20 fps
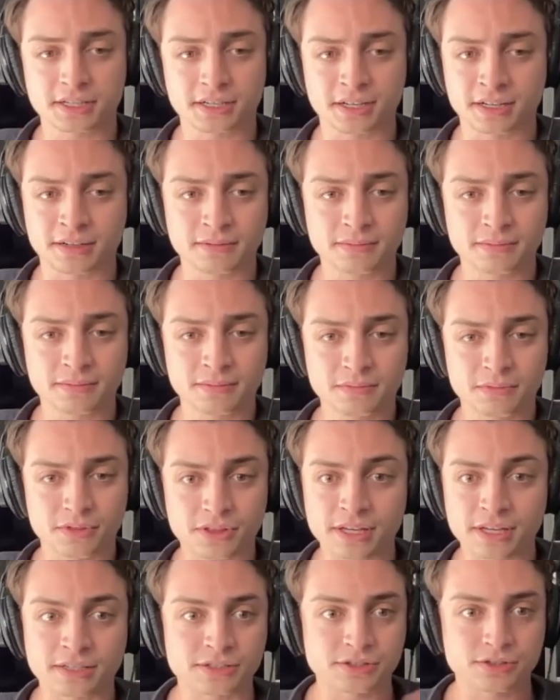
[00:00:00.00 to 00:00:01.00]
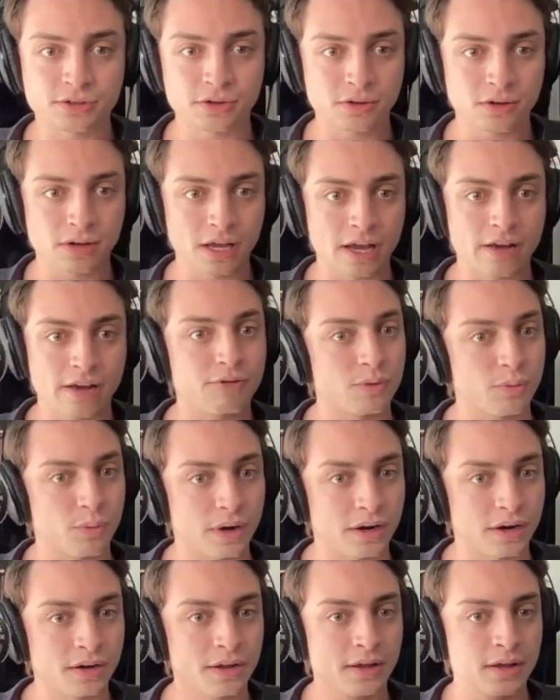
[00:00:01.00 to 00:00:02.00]
I got things
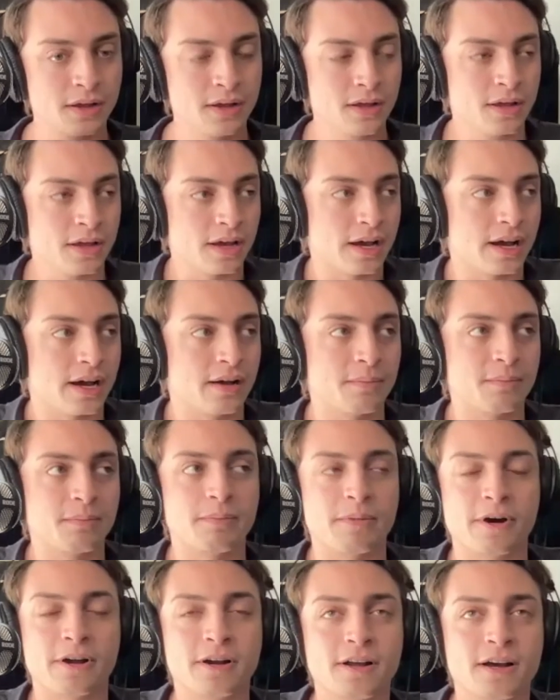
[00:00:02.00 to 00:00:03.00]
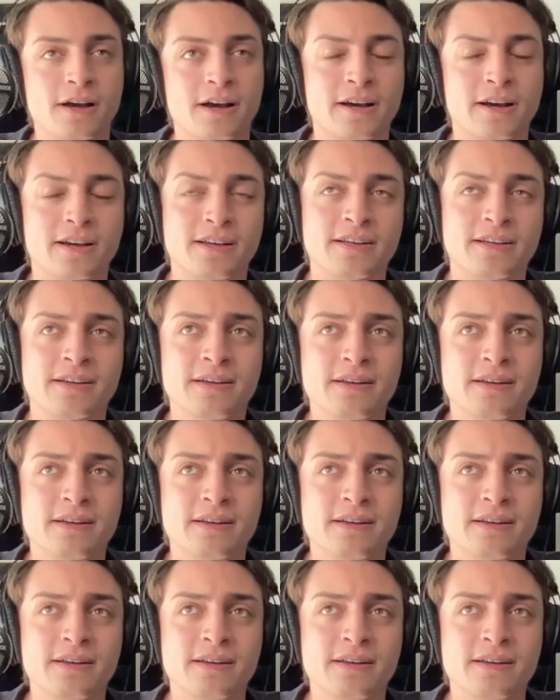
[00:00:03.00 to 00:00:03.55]
everywhere, um, but I